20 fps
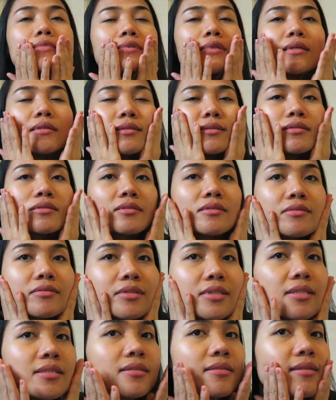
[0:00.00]
just
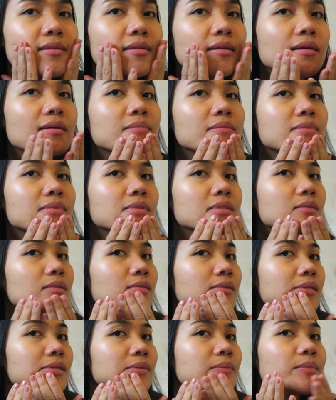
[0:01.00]
to easily
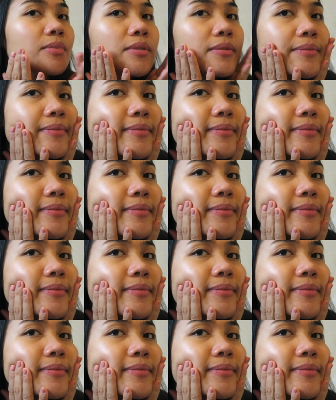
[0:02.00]
absorb,